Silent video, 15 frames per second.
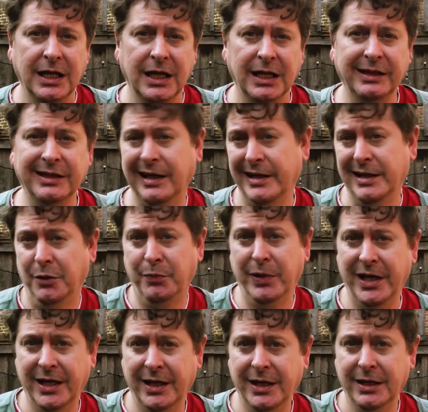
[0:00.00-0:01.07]
And the little
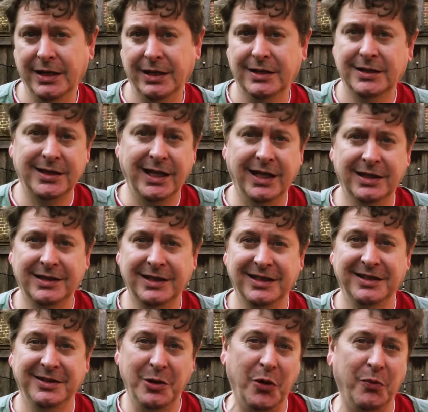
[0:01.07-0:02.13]
pig says,
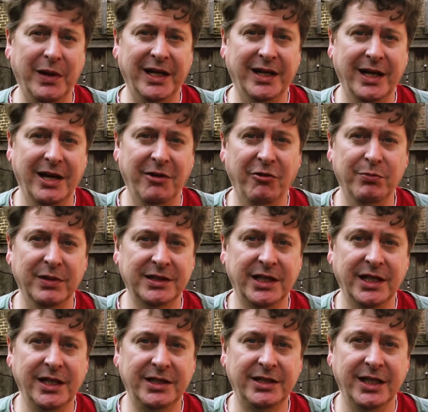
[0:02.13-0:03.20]
not by the hair of my
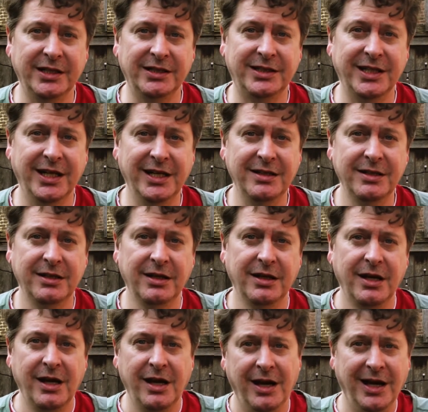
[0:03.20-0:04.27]
chinny chin chin.
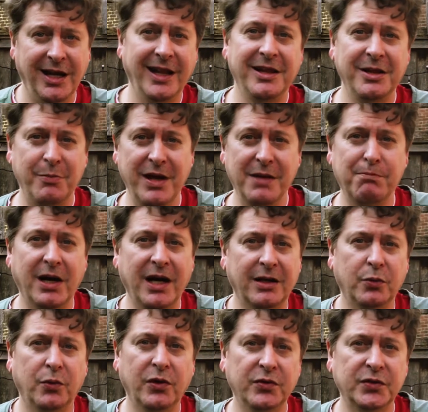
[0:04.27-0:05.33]
And then the big
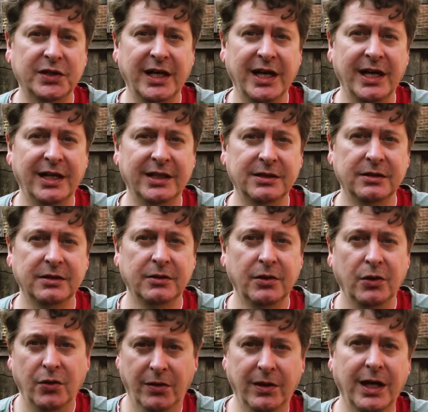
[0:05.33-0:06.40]
bad wolf says,
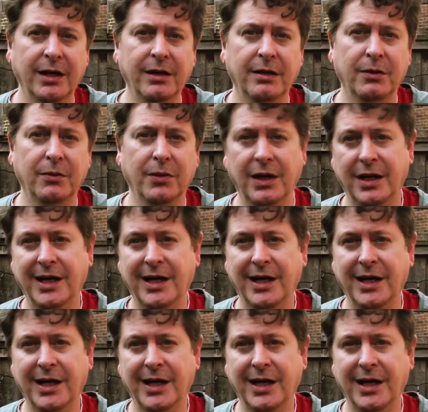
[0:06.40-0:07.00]
all right, well,